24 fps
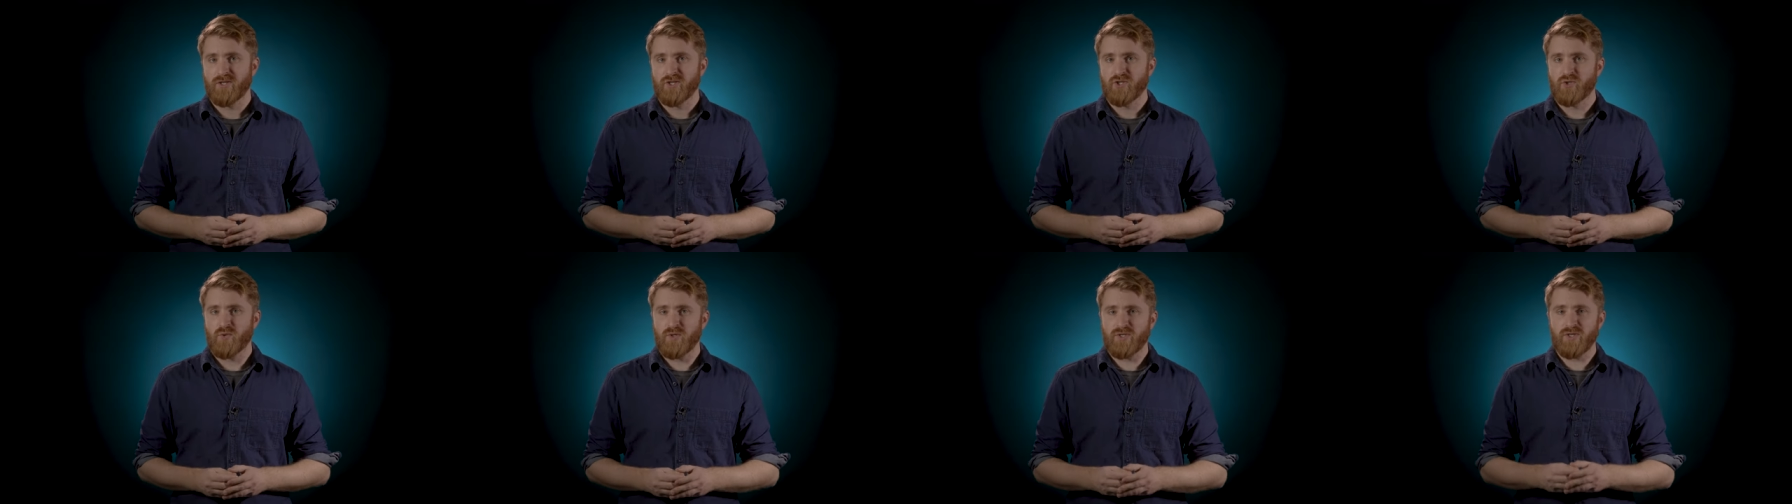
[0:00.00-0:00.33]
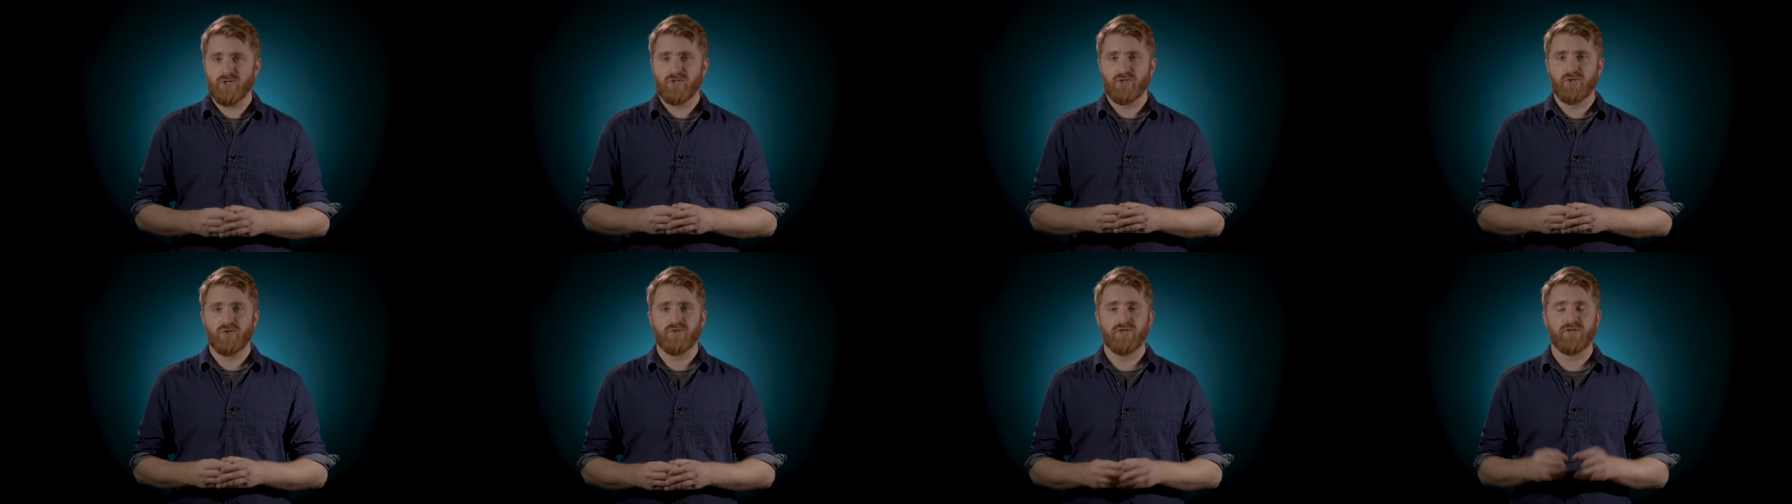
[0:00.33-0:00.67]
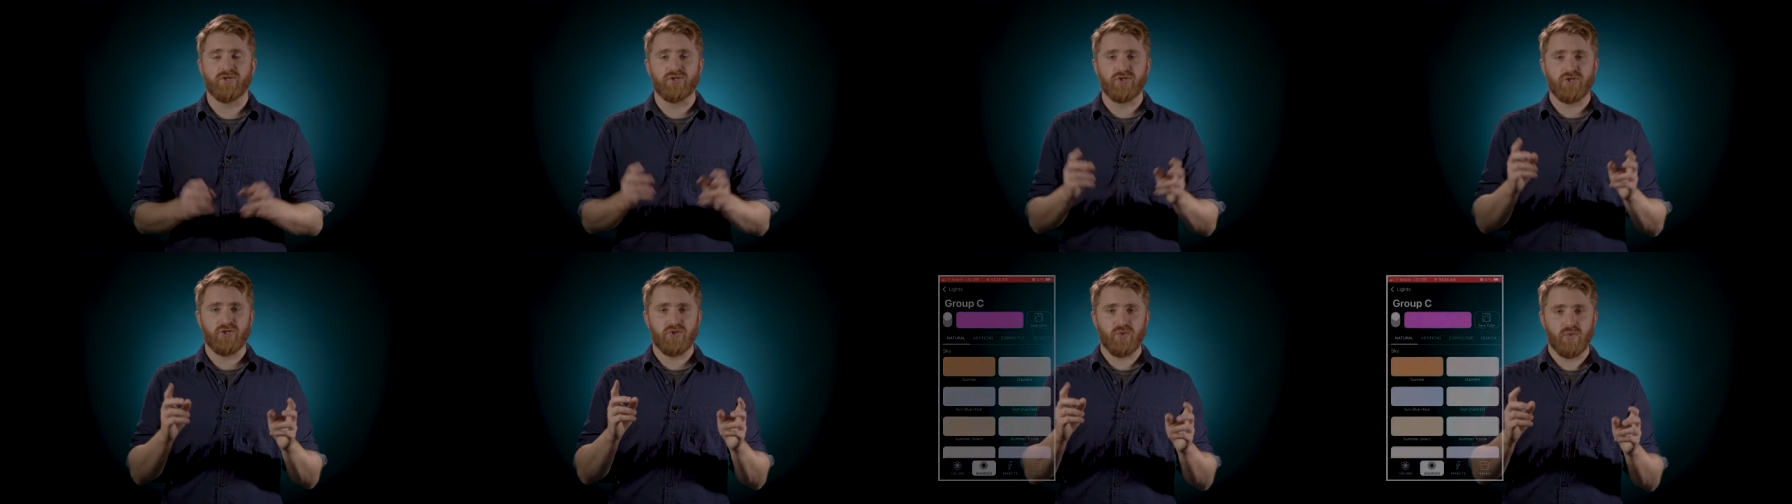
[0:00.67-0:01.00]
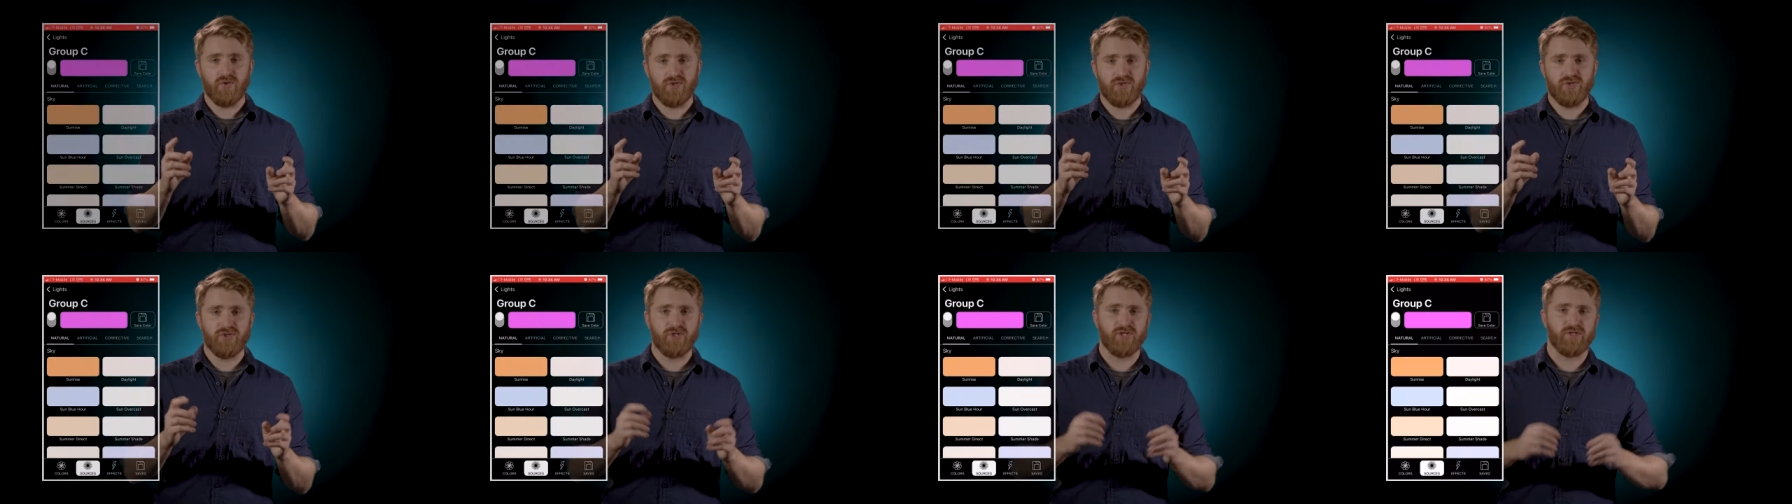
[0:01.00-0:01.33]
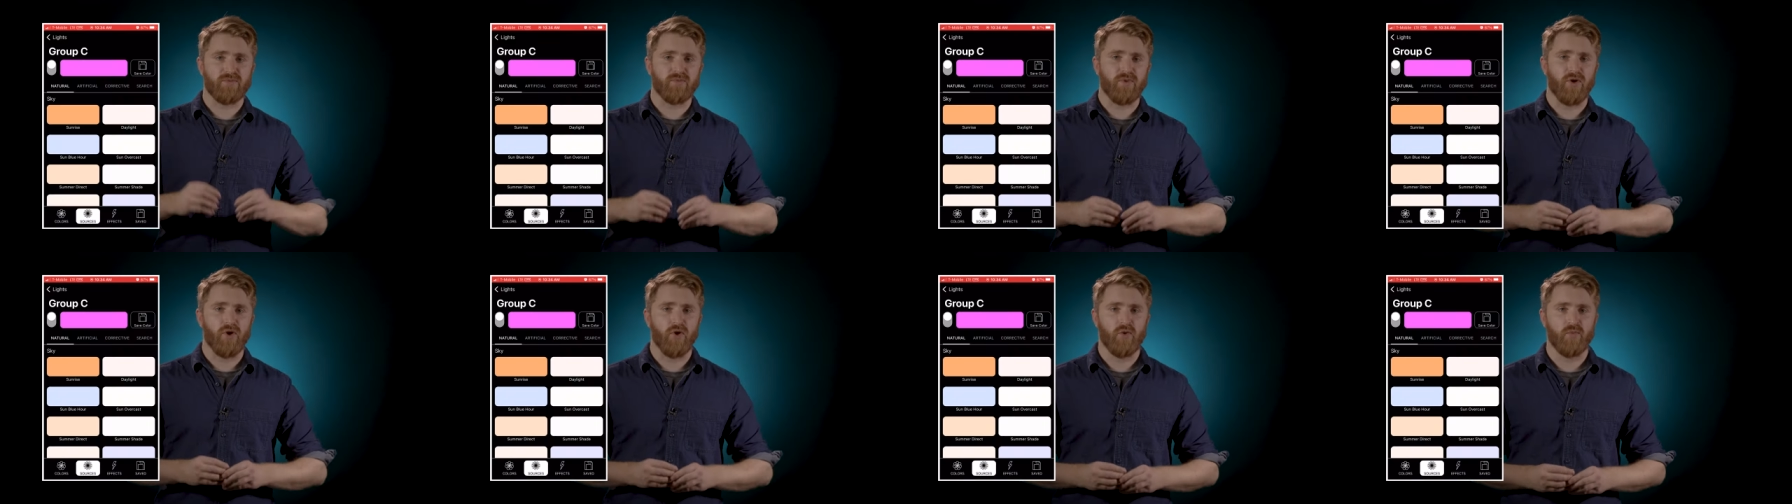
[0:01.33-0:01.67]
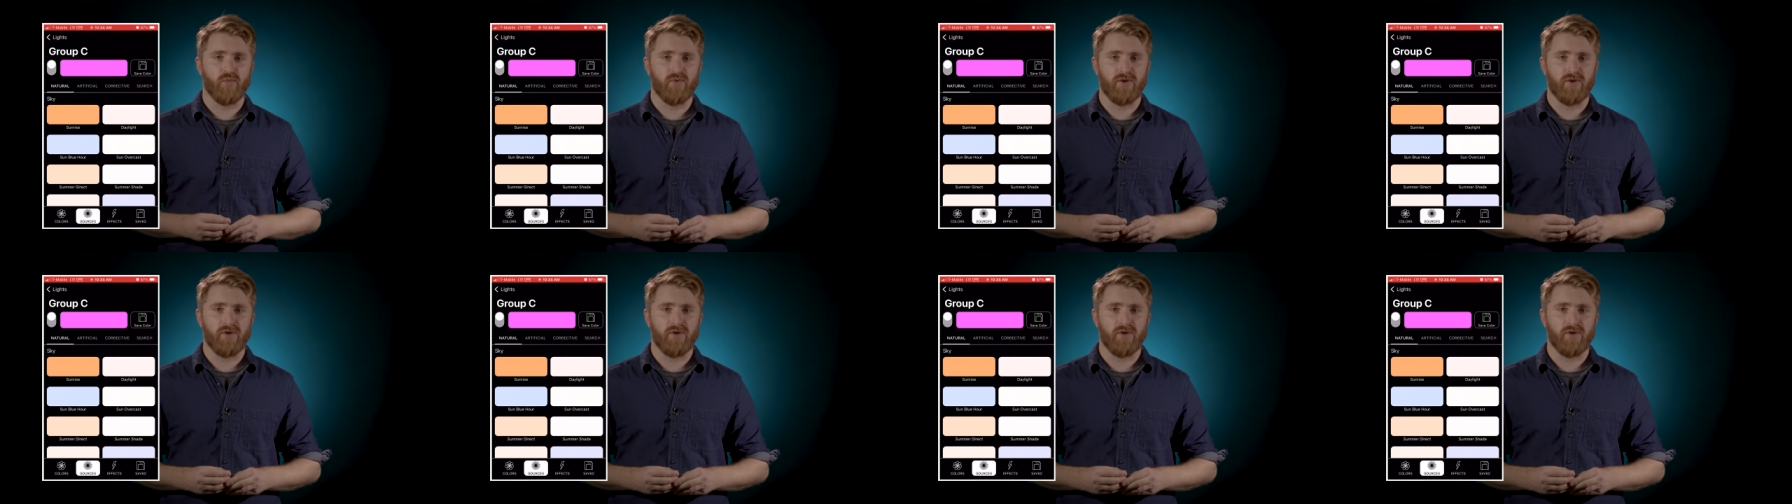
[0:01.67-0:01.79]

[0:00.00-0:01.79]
Switching to the Sources mode